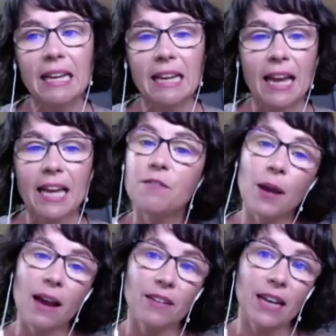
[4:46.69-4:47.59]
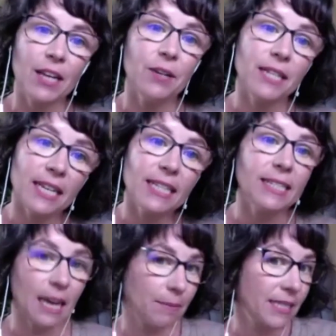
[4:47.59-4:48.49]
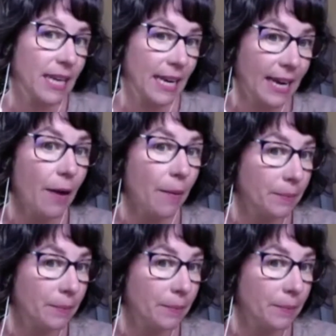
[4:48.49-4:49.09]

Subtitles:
And if you have an IUD, it's time to take it out.